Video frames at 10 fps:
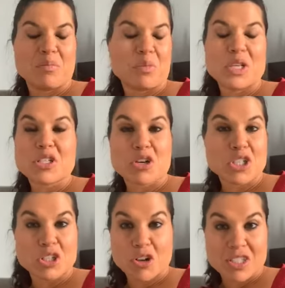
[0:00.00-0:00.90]

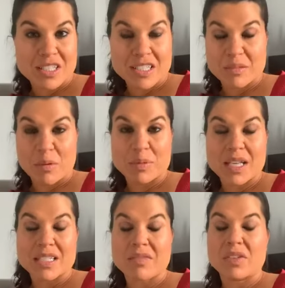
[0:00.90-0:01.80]
researching narcissism
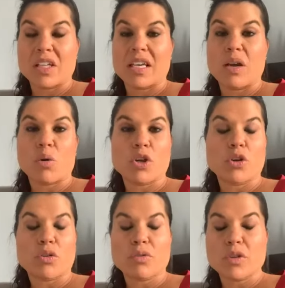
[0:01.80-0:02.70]
obsessively, or
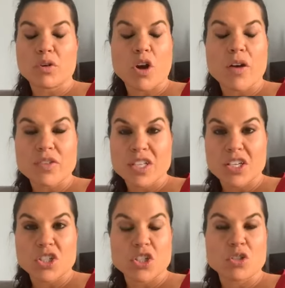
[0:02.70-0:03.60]
your your
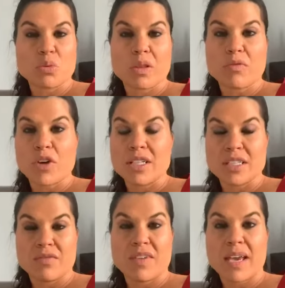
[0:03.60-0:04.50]
conversations with friends
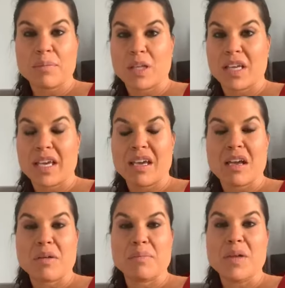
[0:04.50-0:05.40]
and family,
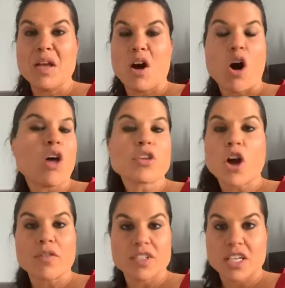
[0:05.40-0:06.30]
um, all the
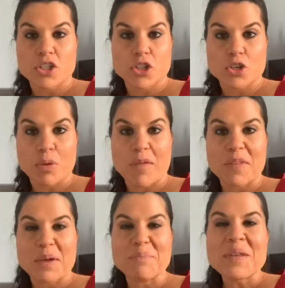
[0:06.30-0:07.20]
conversations around
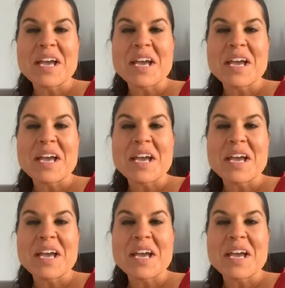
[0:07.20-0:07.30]
them.